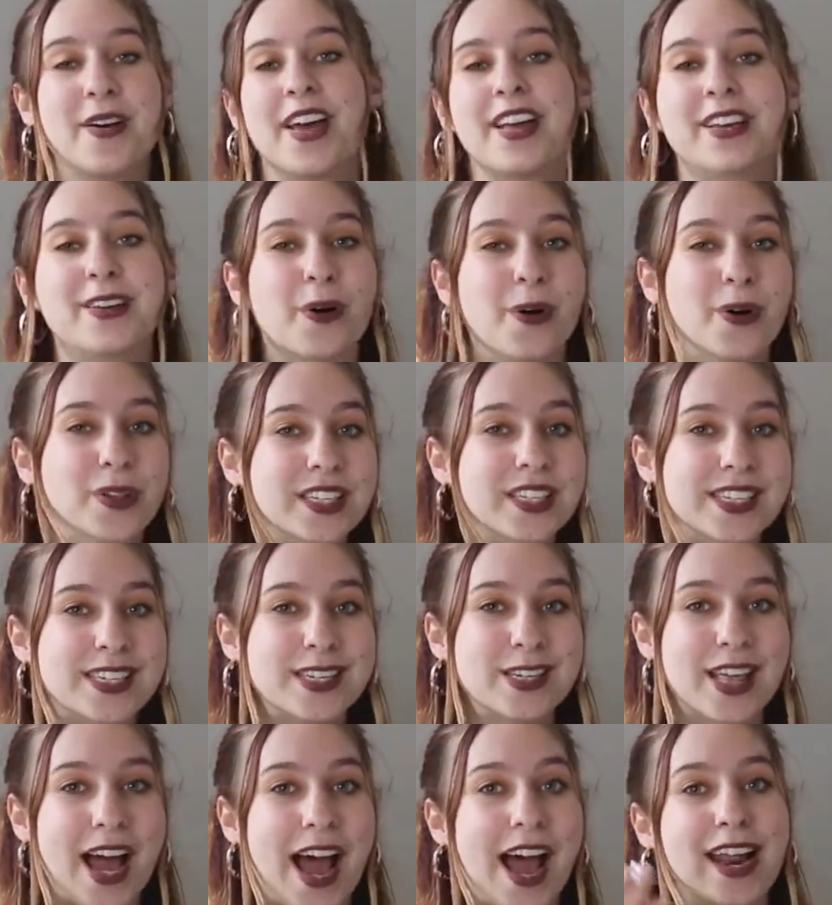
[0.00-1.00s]
You only
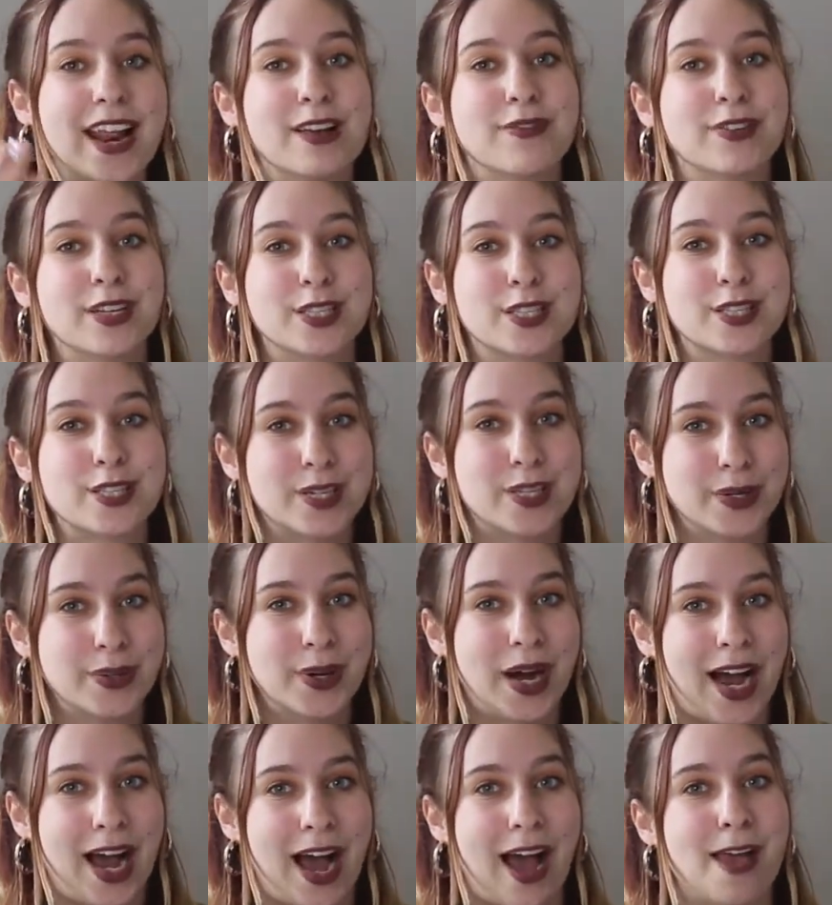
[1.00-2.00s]
do that if it's
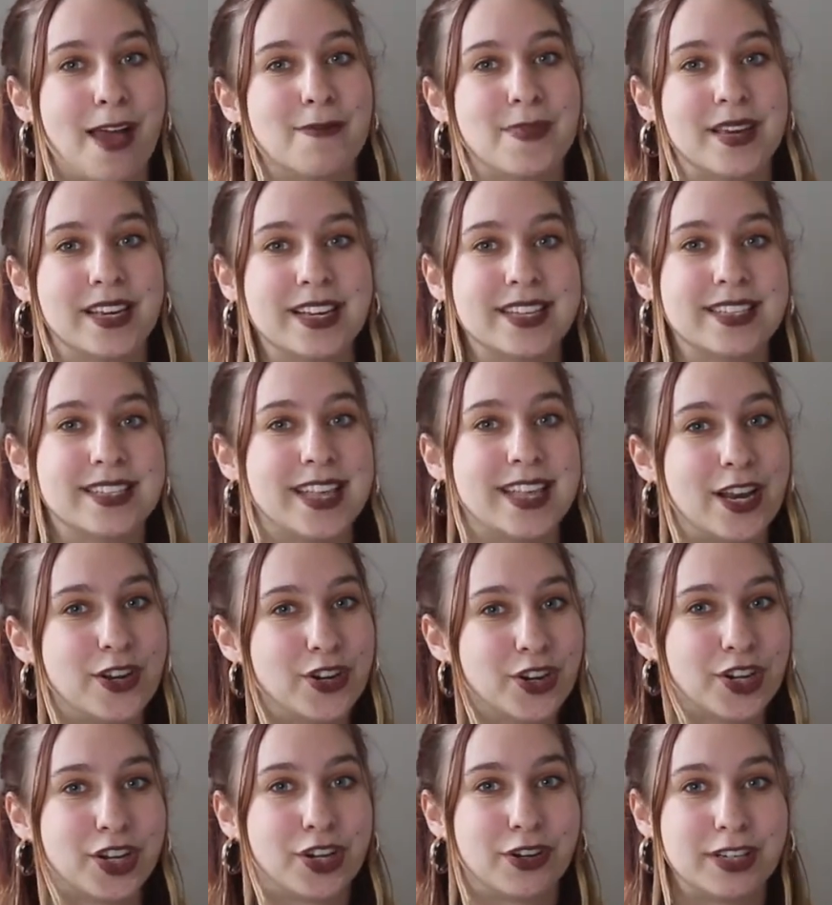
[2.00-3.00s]
too high, because then
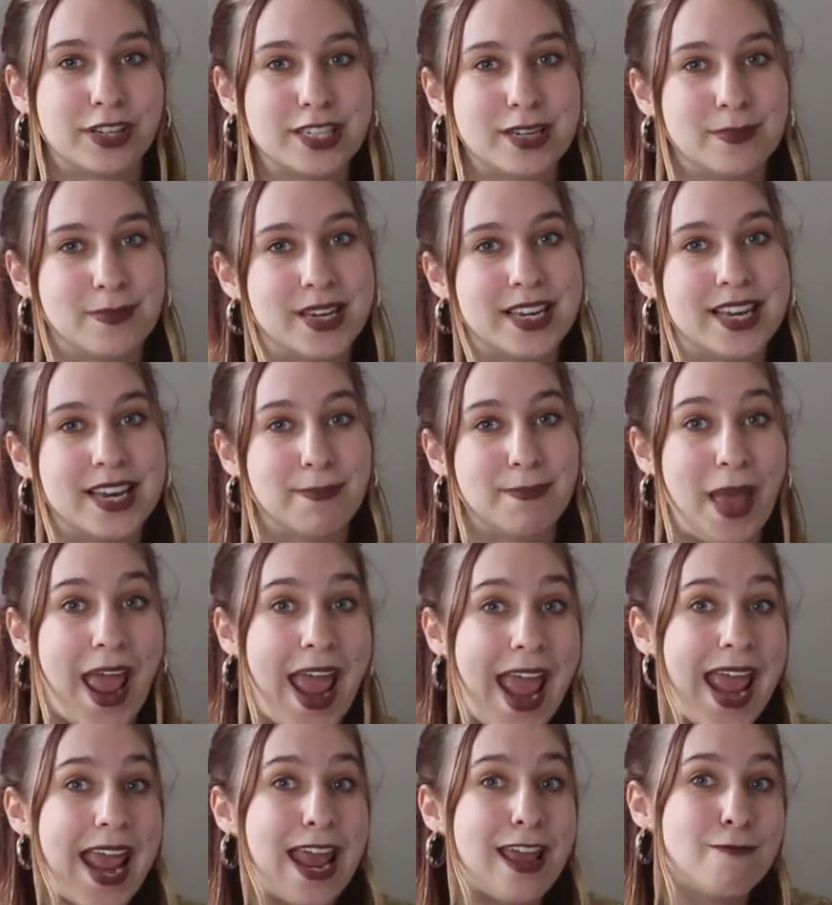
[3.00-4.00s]
you're going to be
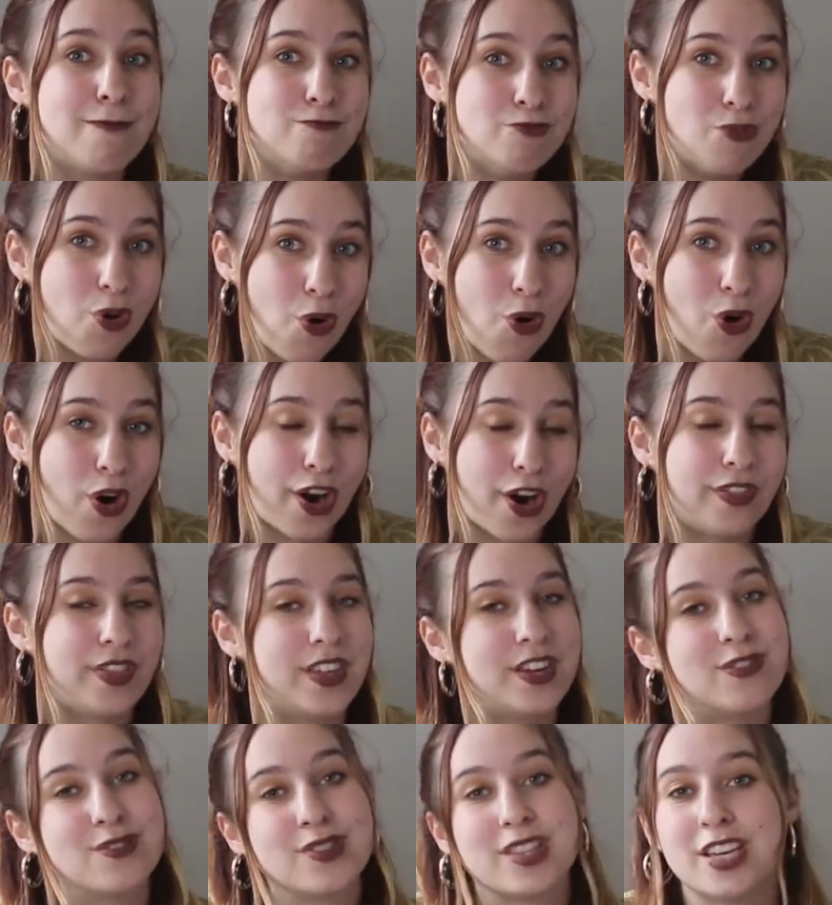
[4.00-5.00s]
paying more
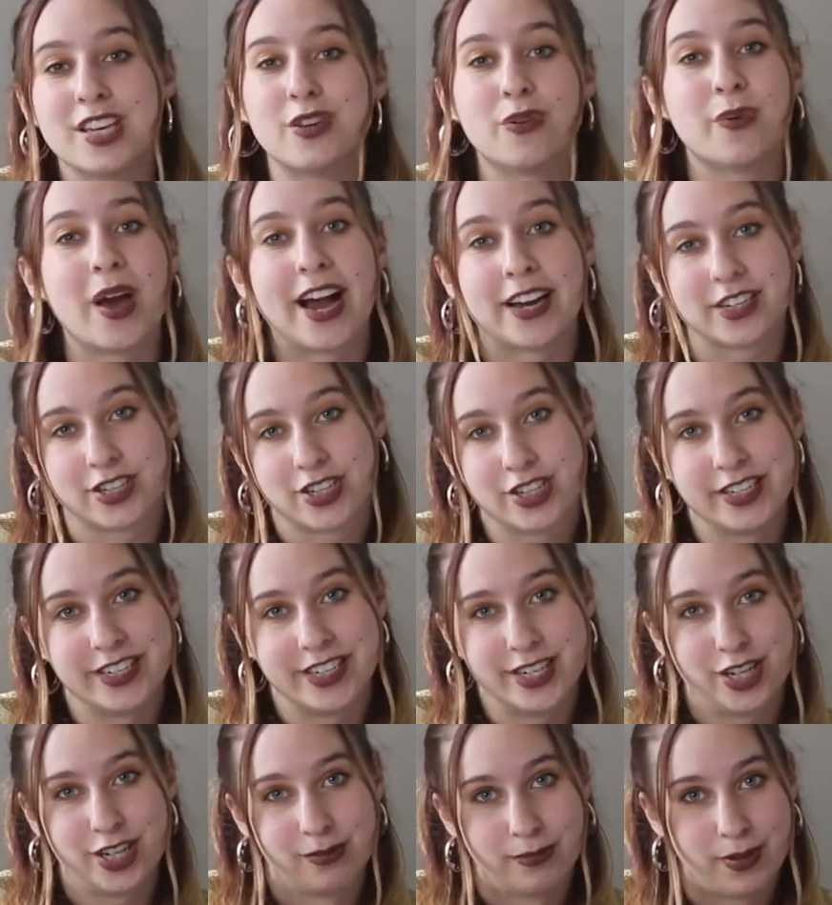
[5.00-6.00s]
than you think you
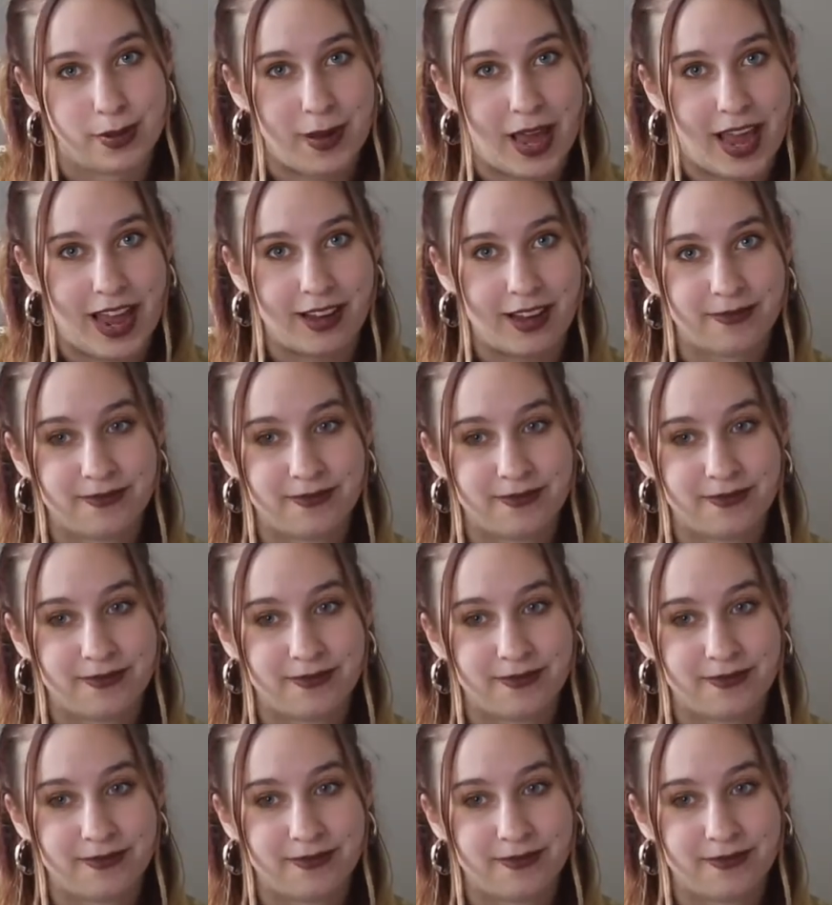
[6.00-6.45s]
actually should be paying.